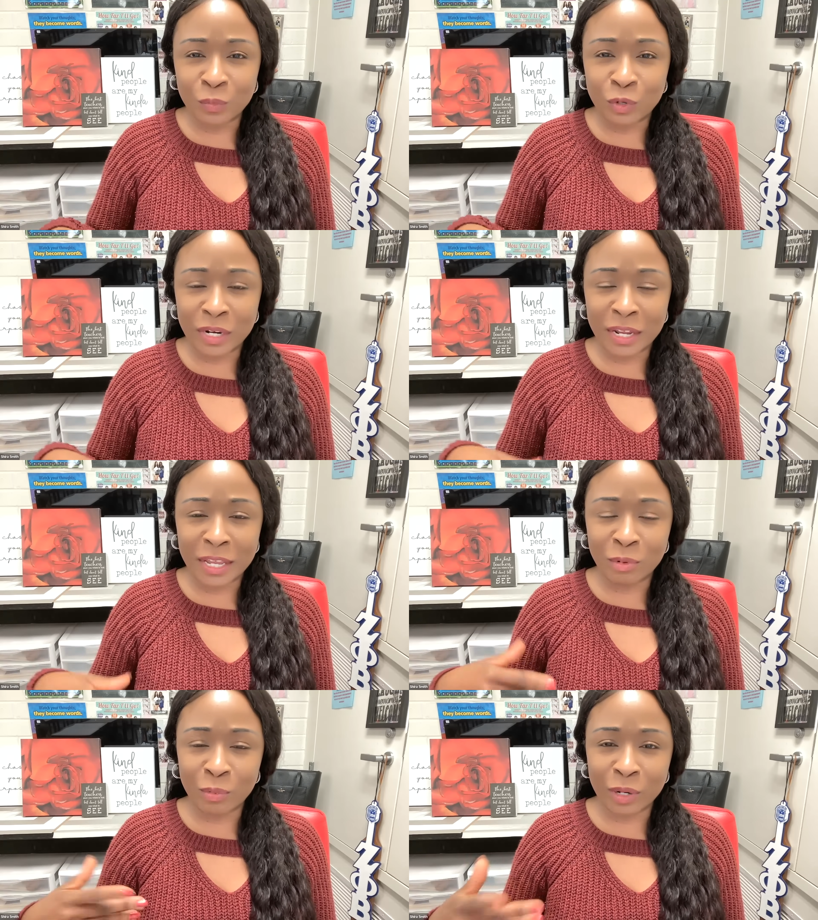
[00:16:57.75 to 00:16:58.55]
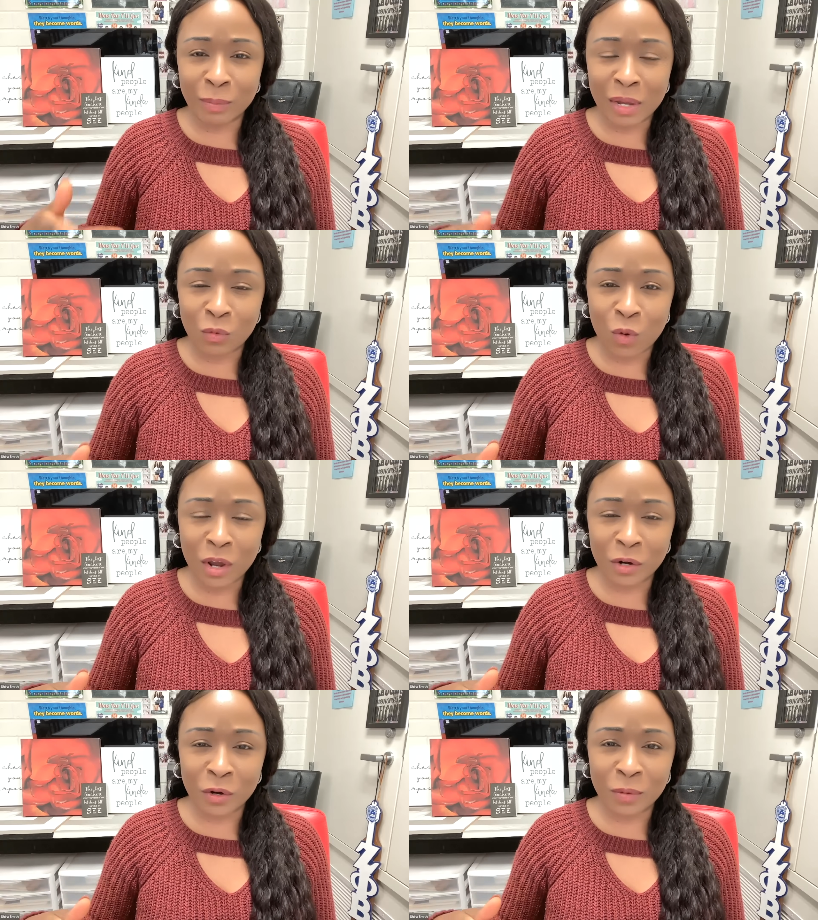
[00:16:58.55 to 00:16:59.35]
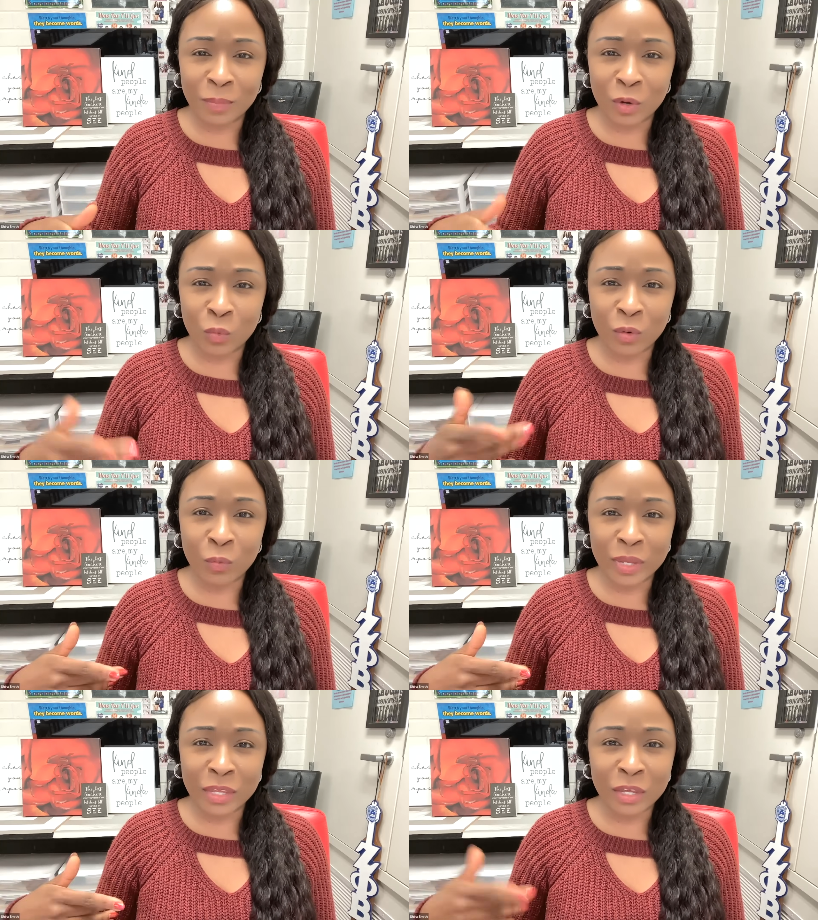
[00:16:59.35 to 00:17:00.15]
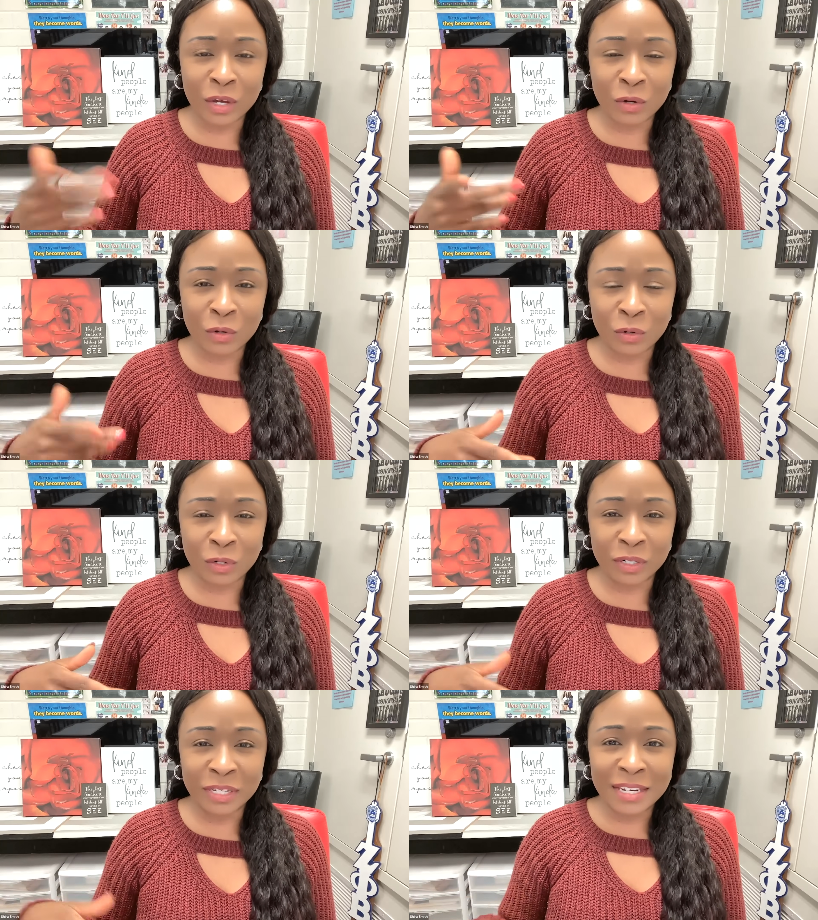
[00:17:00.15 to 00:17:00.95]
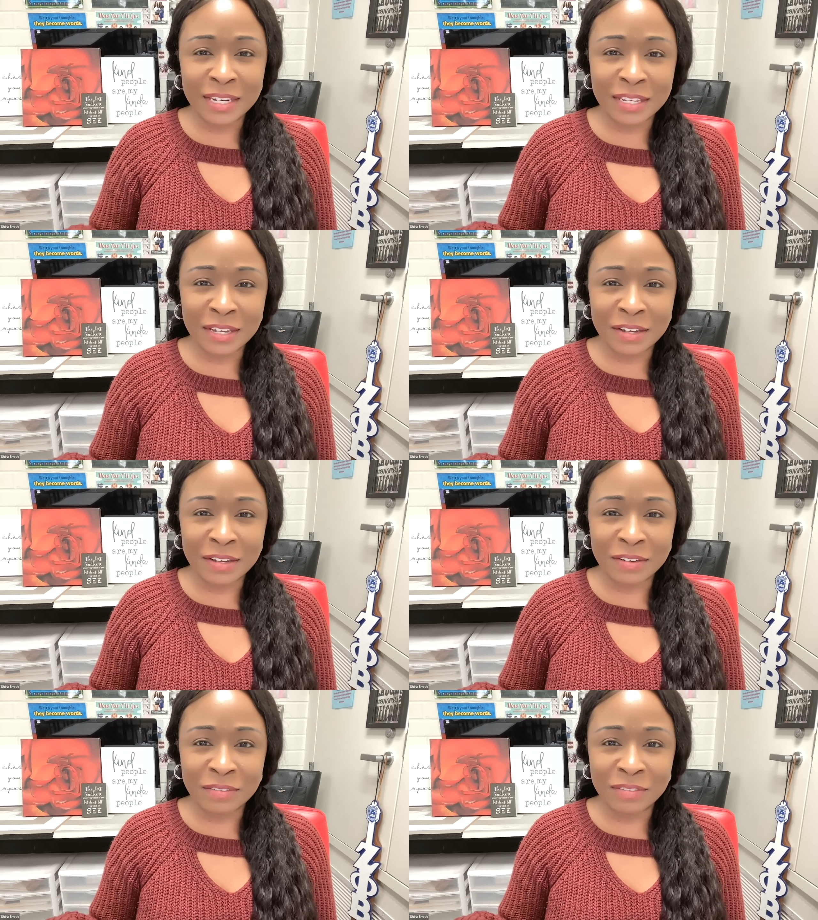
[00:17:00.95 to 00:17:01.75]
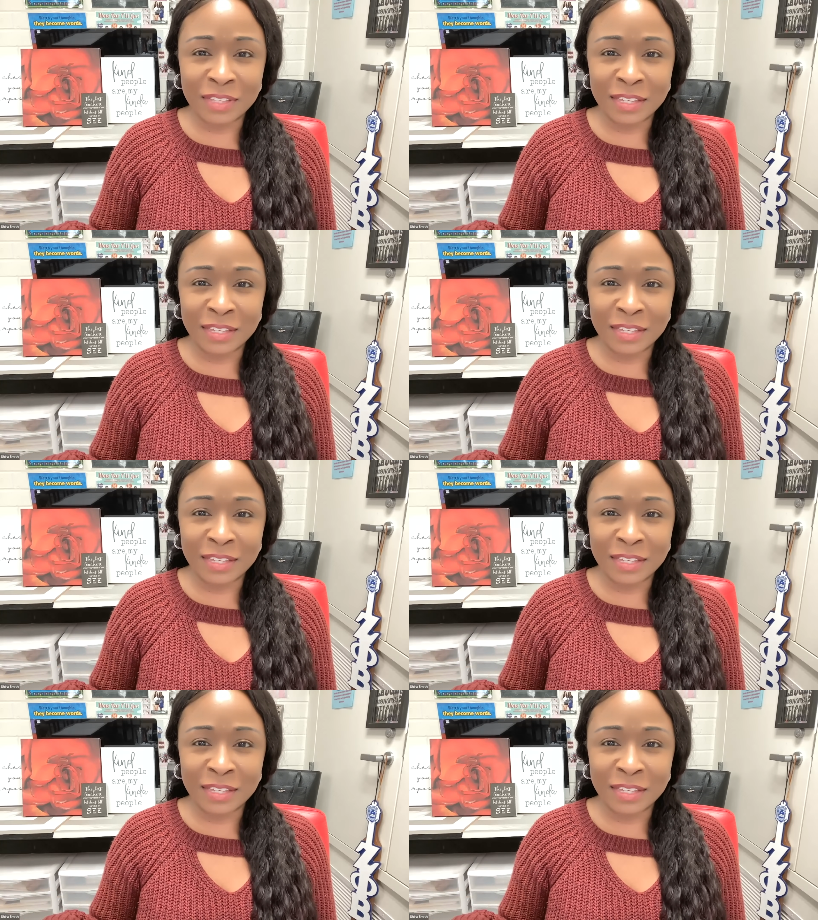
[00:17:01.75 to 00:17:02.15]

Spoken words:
we're not able to bring bottled water, but when we go on any of the